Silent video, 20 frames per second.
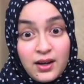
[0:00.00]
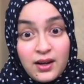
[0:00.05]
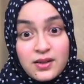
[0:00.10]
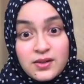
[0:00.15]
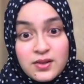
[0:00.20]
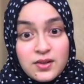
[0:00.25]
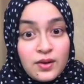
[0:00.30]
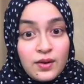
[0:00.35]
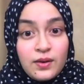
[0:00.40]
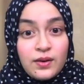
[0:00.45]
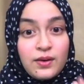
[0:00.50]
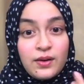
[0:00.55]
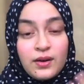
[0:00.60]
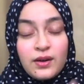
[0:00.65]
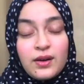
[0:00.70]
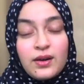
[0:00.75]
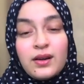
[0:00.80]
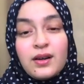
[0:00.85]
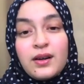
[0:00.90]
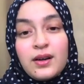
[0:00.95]
So
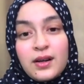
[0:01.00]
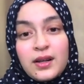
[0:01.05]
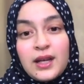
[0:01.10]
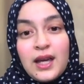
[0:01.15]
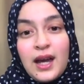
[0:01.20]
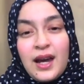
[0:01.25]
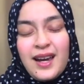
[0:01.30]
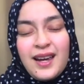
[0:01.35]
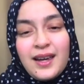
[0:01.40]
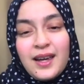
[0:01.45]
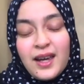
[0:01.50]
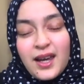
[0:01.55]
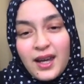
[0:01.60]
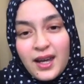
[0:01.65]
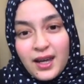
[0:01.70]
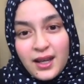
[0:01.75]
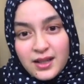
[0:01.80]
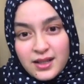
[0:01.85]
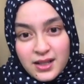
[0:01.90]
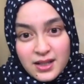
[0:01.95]
yeah,
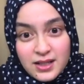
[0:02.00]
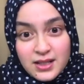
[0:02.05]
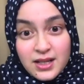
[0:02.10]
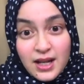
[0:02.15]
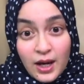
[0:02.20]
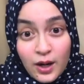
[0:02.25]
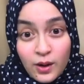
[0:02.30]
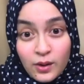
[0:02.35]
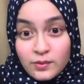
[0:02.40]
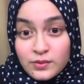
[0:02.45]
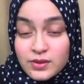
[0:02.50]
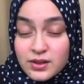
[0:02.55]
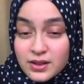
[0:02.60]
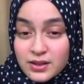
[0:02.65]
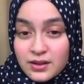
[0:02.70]
it does help